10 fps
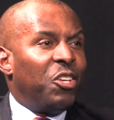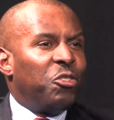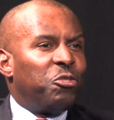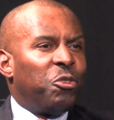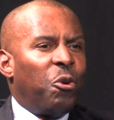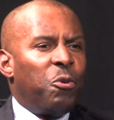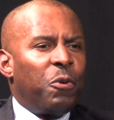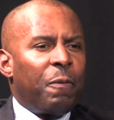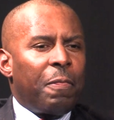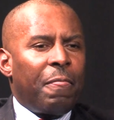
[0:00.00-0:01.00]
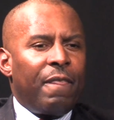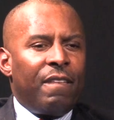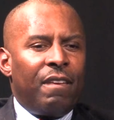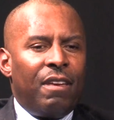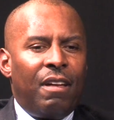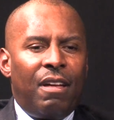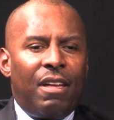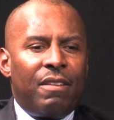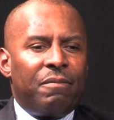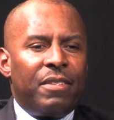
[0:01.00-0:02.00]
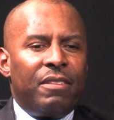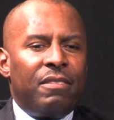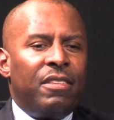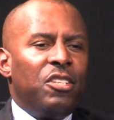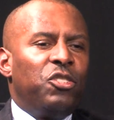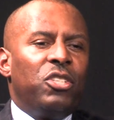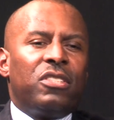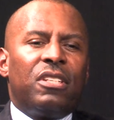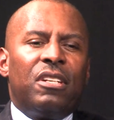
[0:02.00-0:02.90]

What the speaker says: So there's just